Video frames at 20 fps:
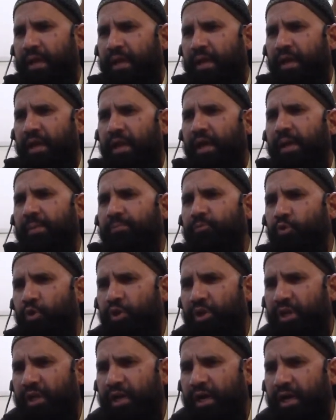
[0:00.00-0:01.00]

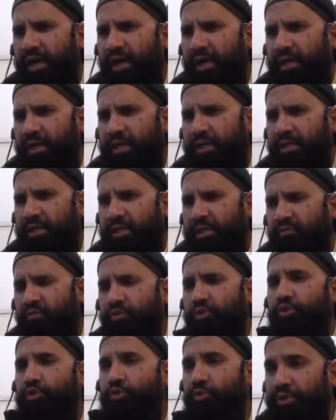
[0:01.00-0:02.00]
Alhamdulillah,
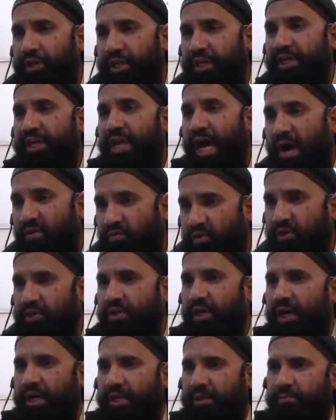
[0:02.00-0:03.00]
even today in our
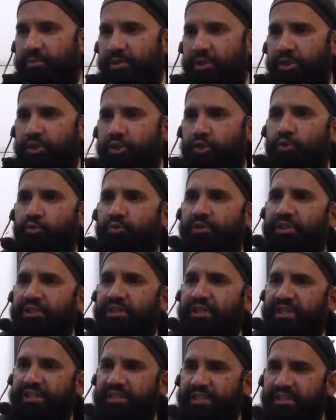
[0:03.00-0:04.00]
time, his
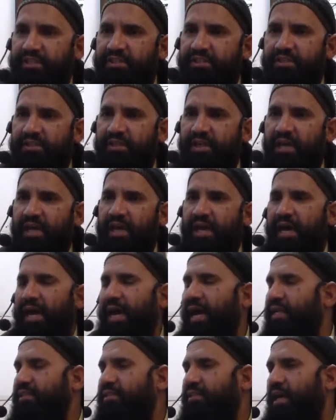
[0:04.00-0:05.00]
students exist.
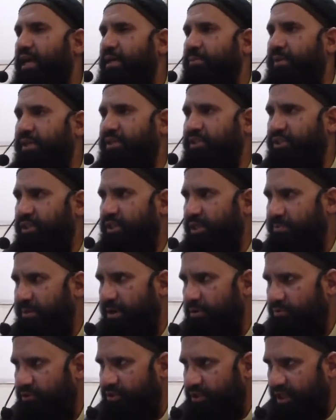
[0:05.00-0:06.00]
As I mentioned
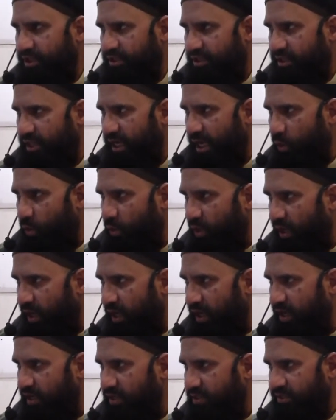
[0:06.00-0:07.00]
about Shaykh
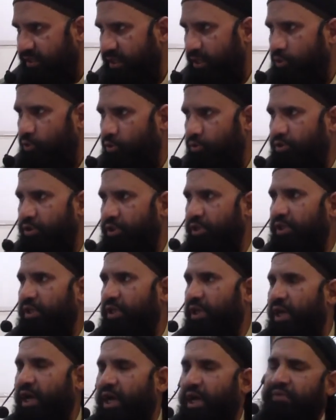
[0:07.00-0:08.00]
Sanaullah,
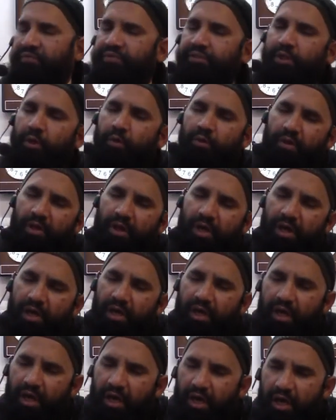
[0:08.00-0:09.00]
Sialkoti,
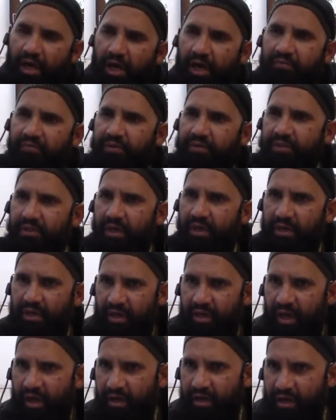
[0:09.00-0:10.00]
Hafizahullah, Hafiz
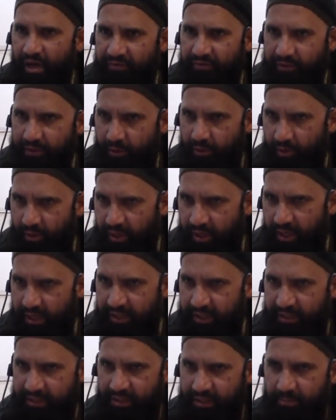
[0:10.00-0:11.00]
Akhlaq,
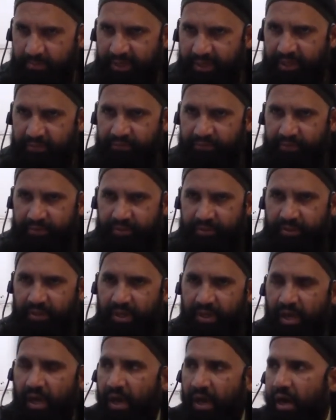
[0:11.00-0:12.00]
Hafizahullah, he's in Bradford.
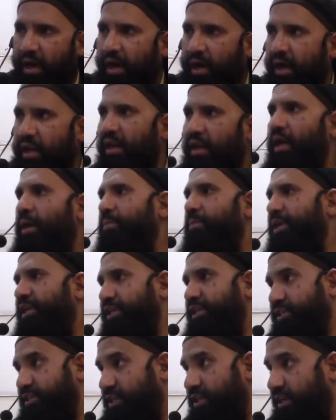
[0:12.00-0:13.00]

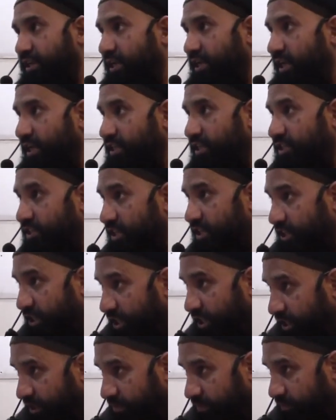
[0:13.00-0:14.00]
Allama Ihsanillah, he's
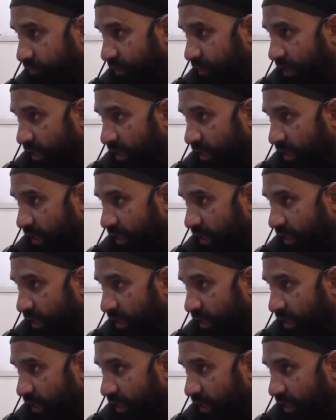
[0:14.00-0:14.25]
Zahir.